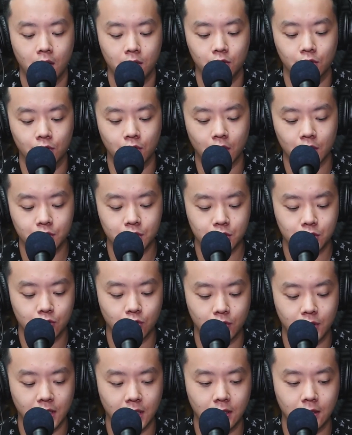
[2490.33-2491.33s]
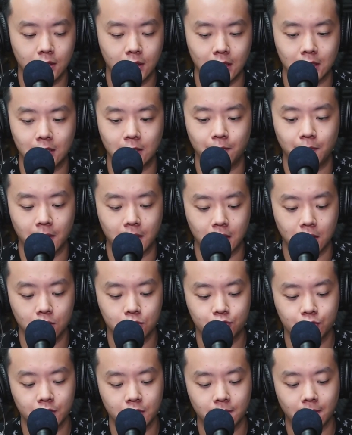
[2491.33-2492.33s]
you're not just looking the typical
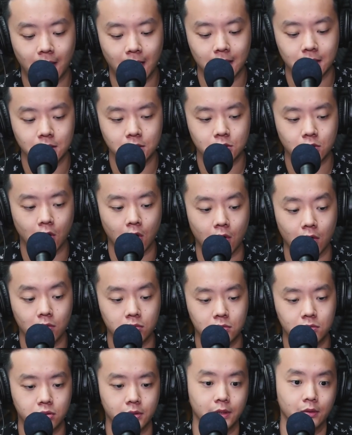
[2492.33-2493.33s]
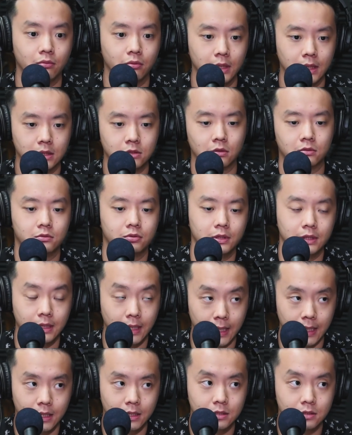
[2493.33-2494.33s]
3 months or 3 weeks or 3
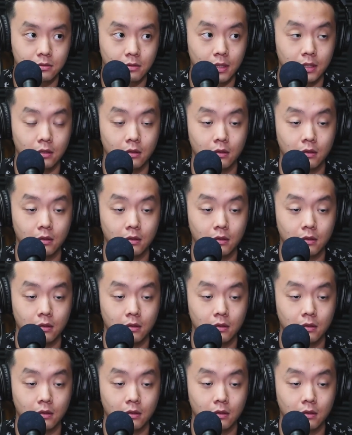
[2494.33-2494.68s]
days, right?